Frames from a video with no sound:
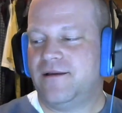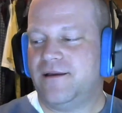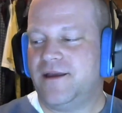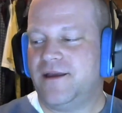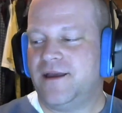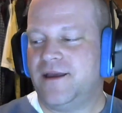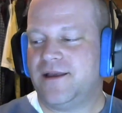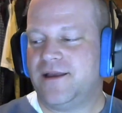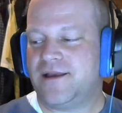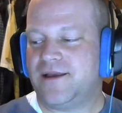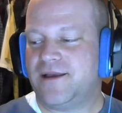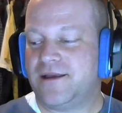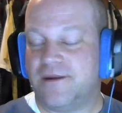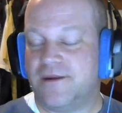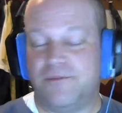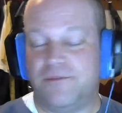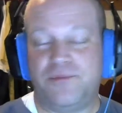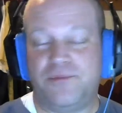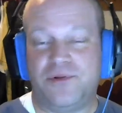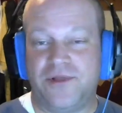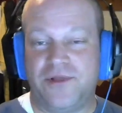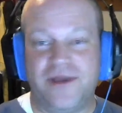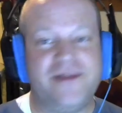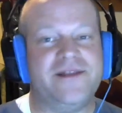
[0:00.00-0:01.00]
It
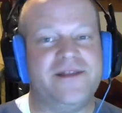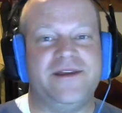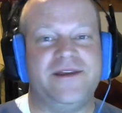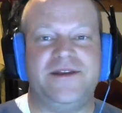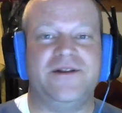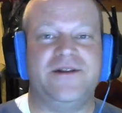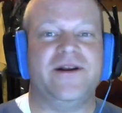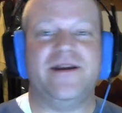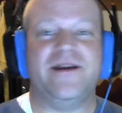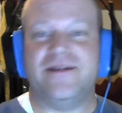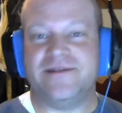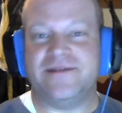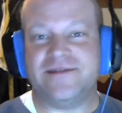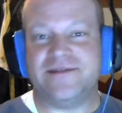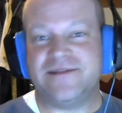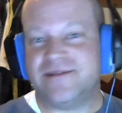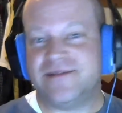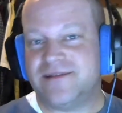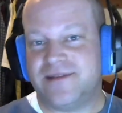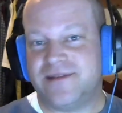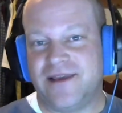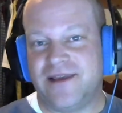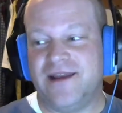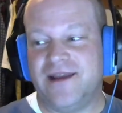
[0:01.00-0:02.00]
completely drains,
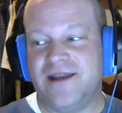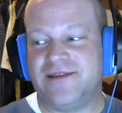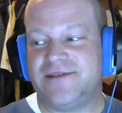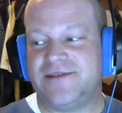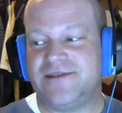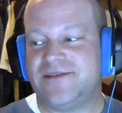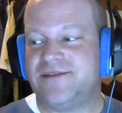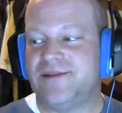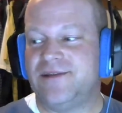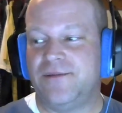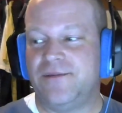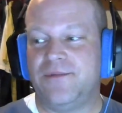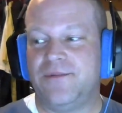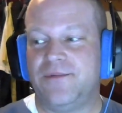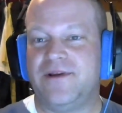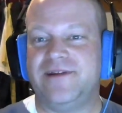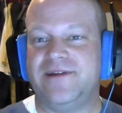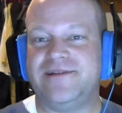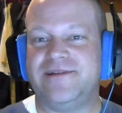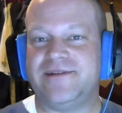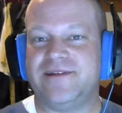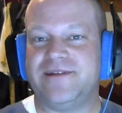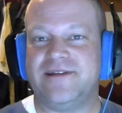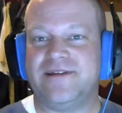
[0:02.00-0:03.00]
and it's super
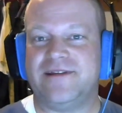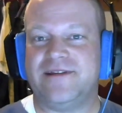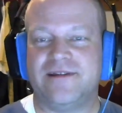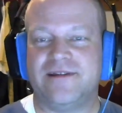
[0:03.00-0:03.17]
easy.